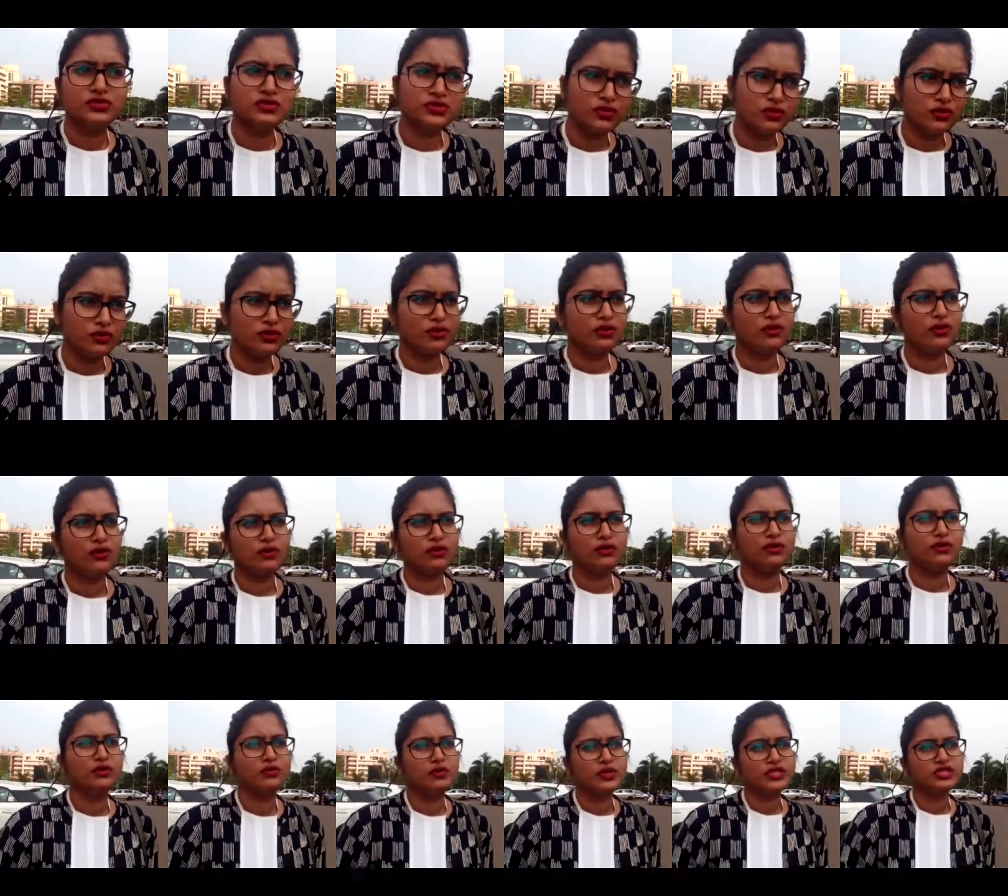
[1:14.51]

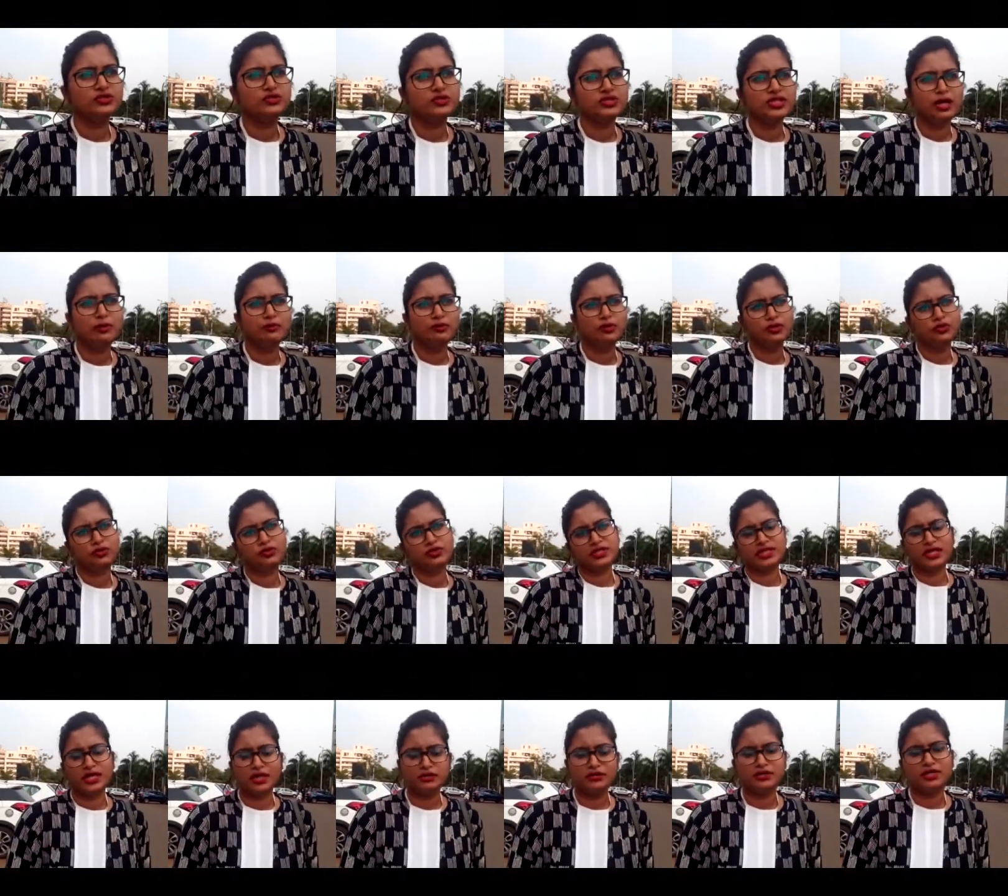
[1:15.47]
So we should come to know
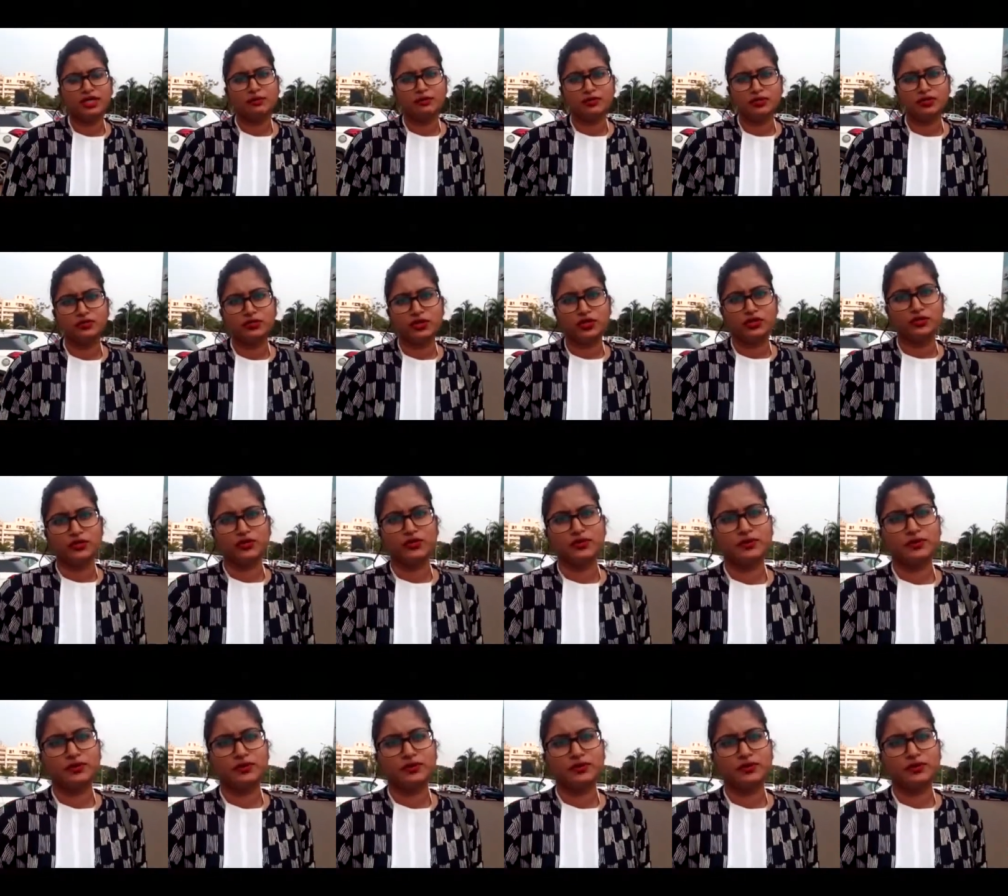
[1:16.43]
the outcome tomorrow.